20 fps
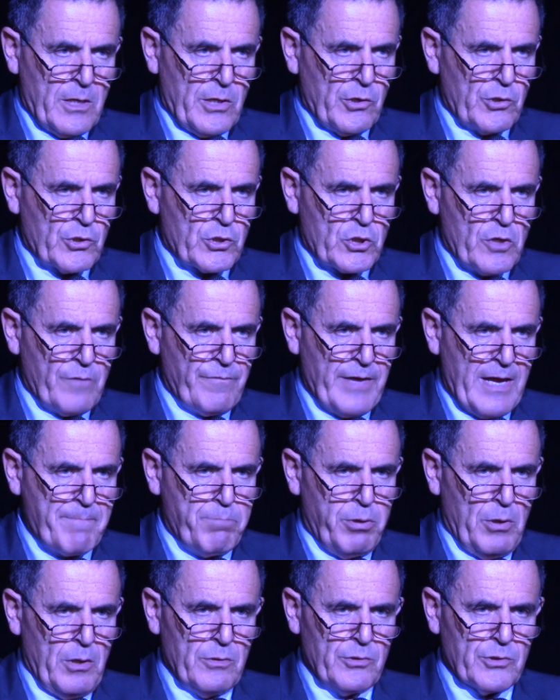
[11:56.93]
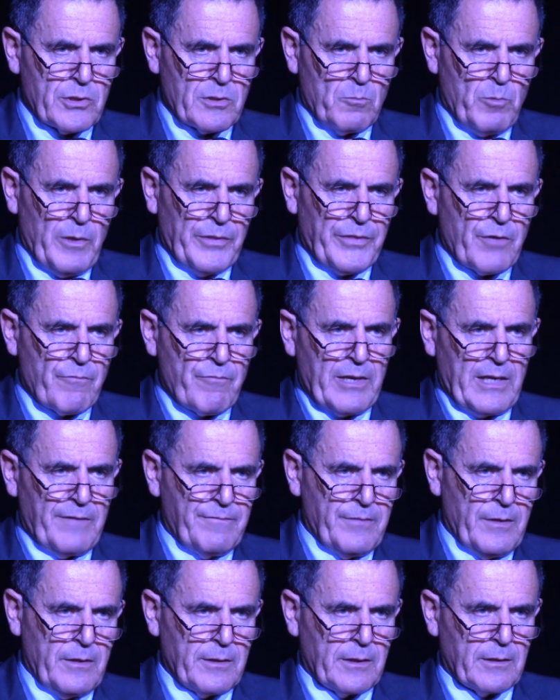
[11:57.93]
who survey polls what they're really
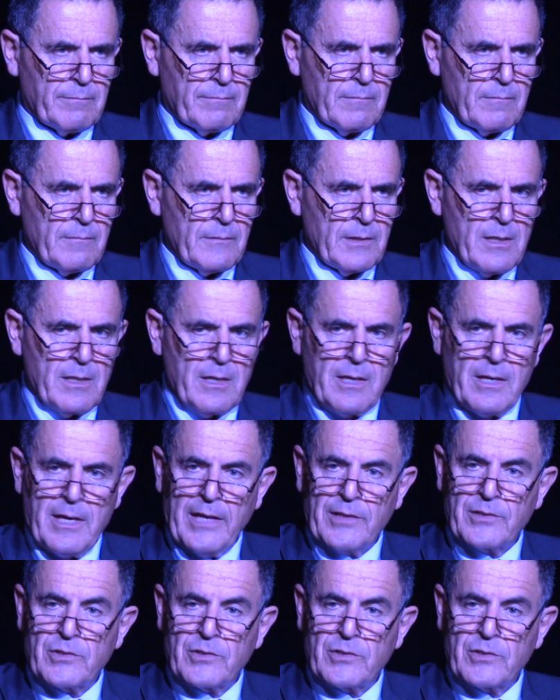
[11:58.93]
voting. And